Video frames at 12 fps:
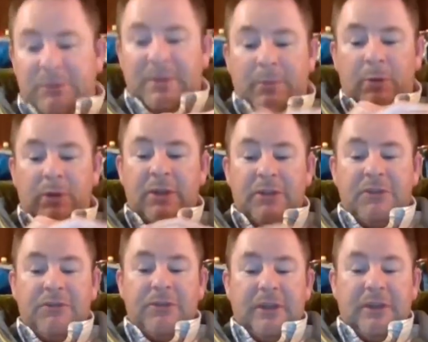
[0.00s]
more
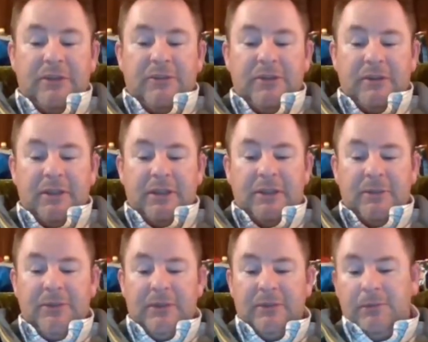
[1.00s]
concentrated sunlight
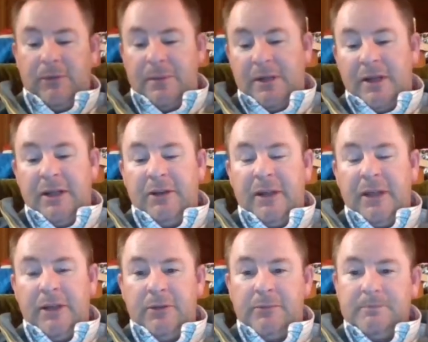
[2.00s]
comes in from a higher
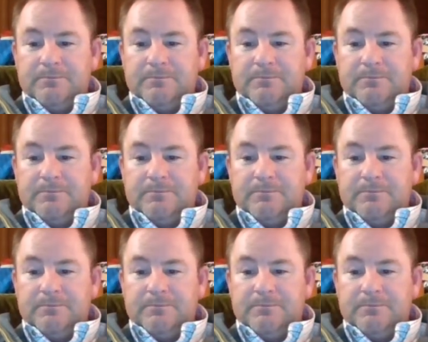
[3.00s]
angle.